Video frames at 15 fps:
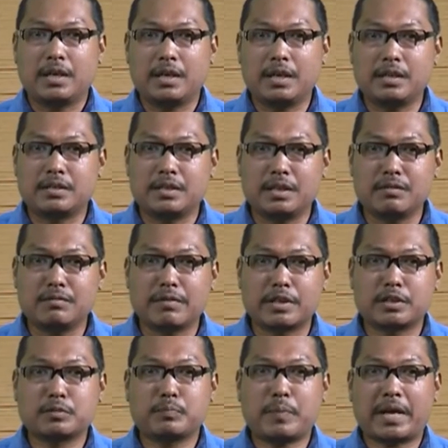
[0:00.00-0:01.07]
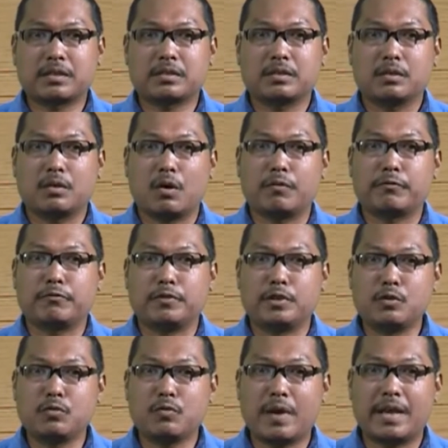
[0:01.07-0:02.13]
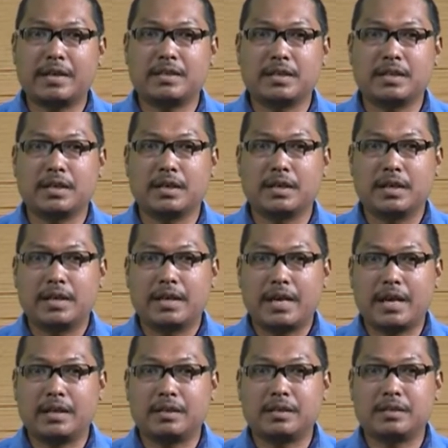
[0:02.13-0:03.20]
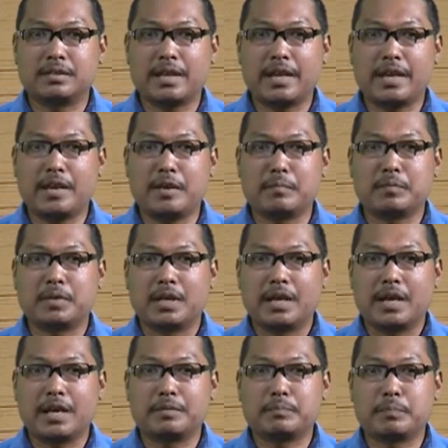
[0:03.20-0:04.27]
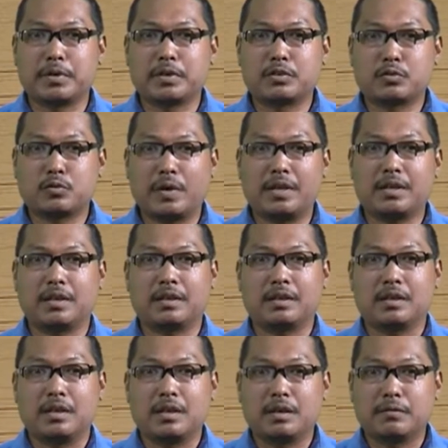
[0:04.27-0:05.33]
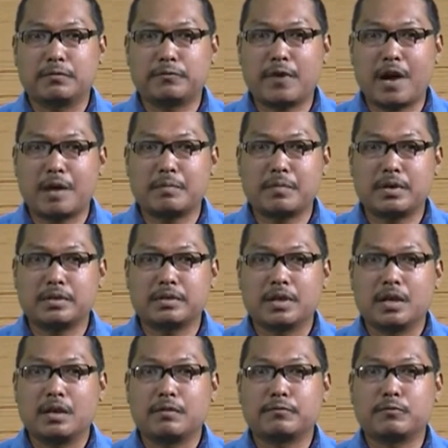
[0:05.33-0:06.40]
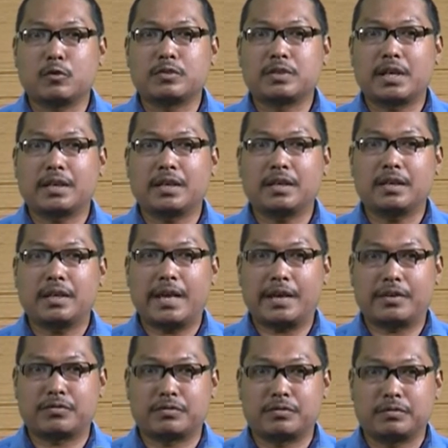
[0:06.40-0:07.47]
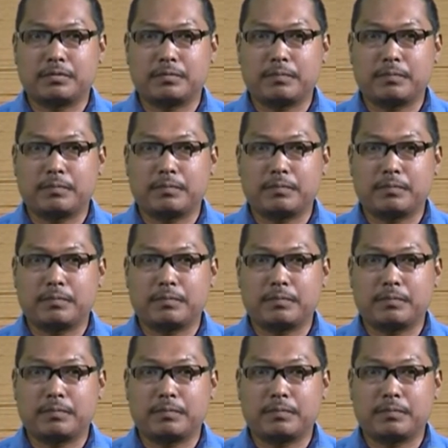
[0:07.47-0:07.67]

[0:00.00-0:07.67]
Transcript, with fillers: is in respect of new idea and is aimed at persuading farmers for taking action